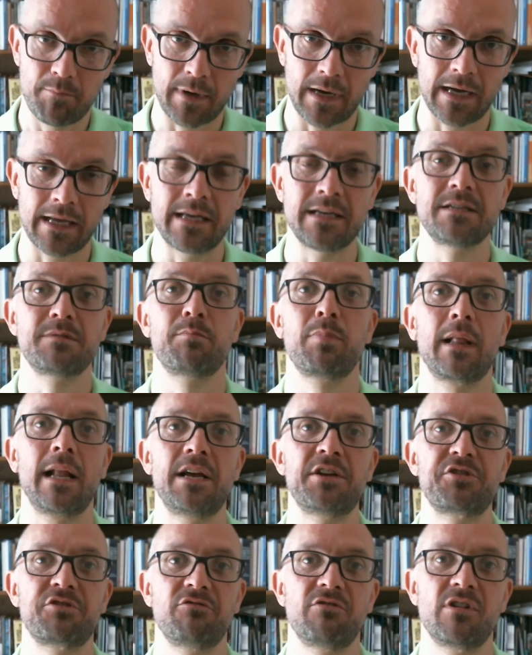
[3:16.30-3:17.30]
by His
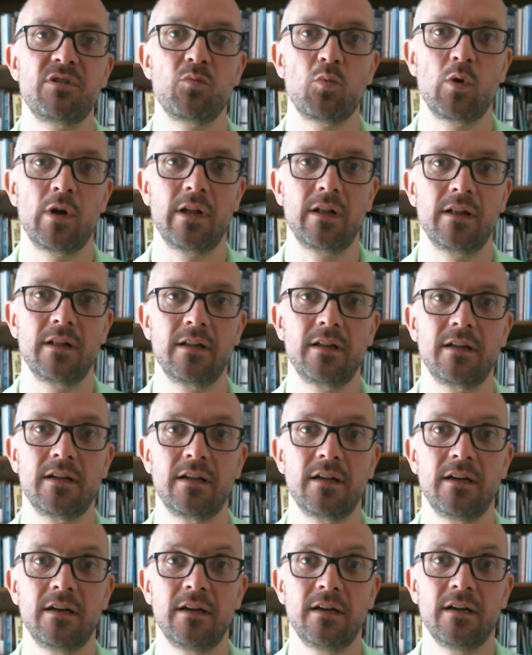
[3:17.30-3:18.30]
pleasure and will,
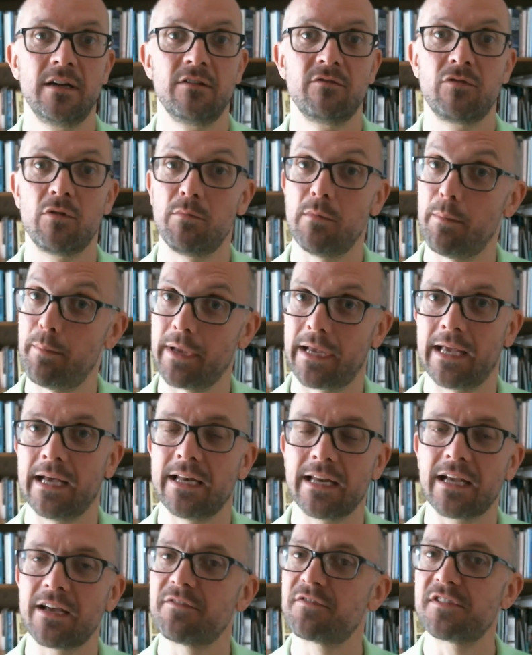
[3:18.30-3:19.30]
from the
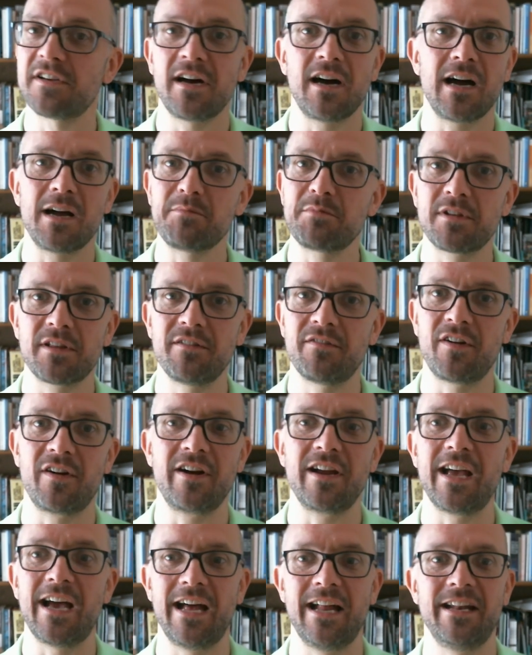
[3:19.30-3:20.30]
beginning of time to the
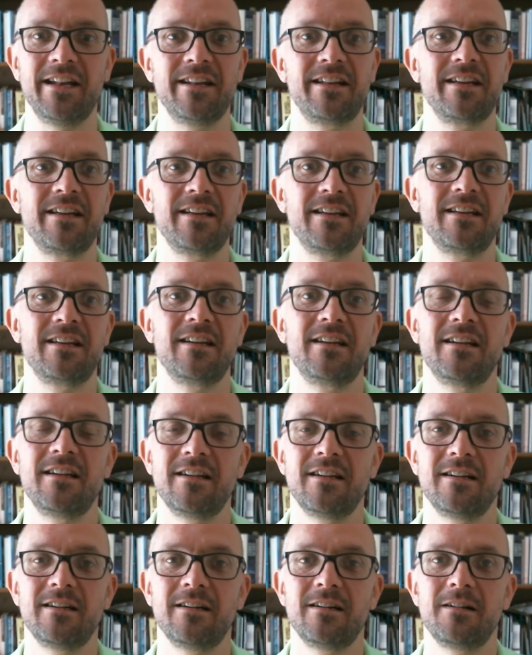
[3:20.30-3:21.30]
very end.
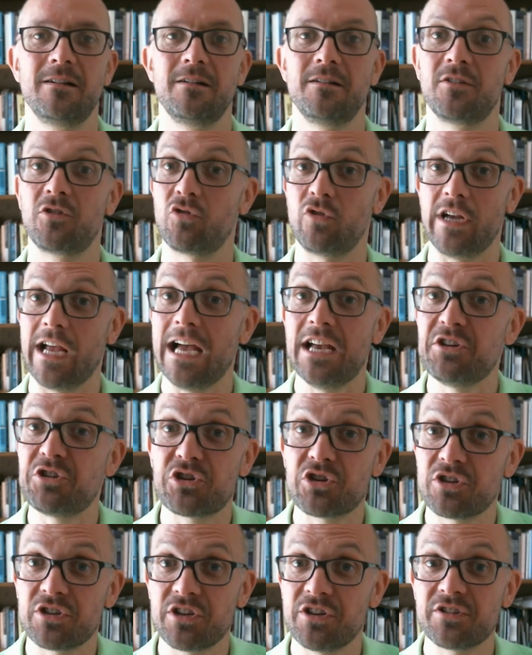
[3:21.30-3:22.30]

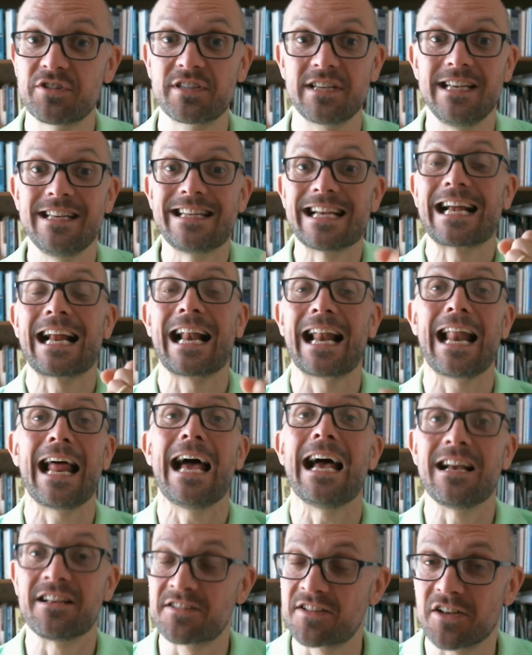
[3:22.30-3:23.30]
Creation, you see,
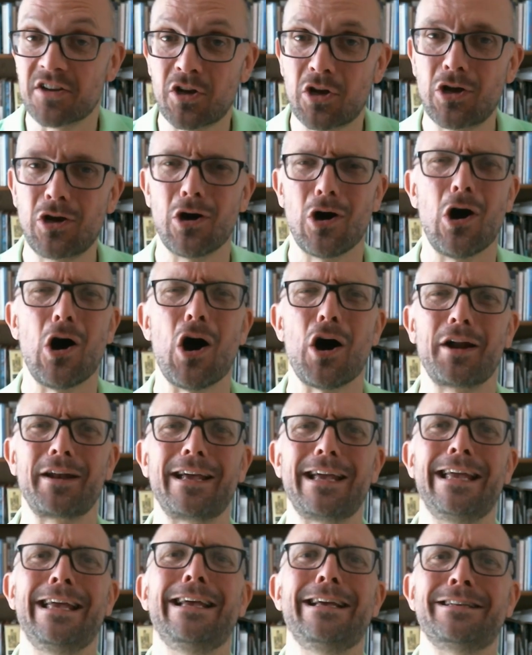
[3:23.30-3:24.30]
declares that
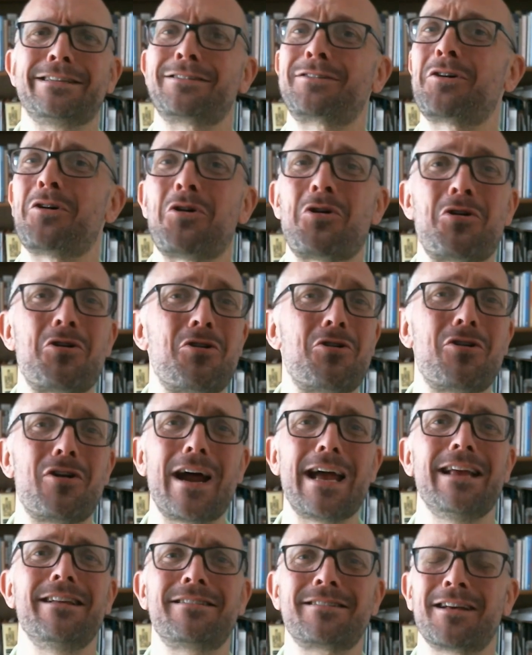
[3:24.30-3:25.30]
God is
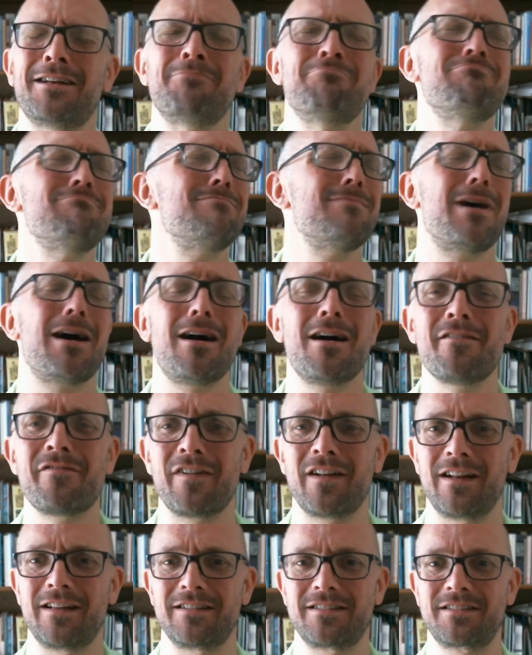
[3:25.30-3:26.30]
great and
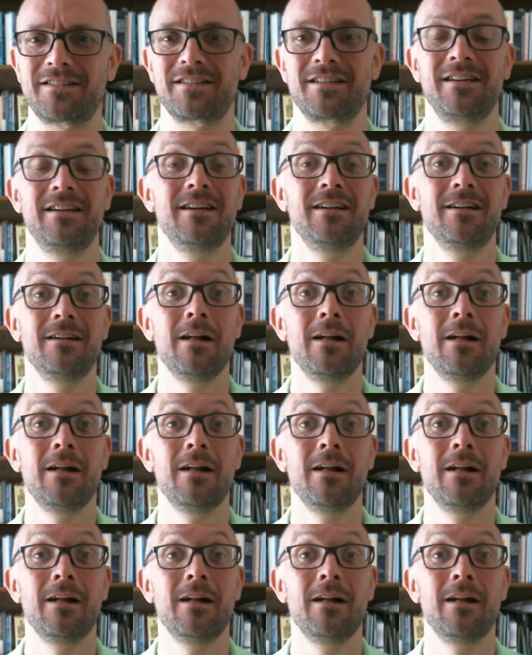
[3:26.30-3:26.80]
marvelous.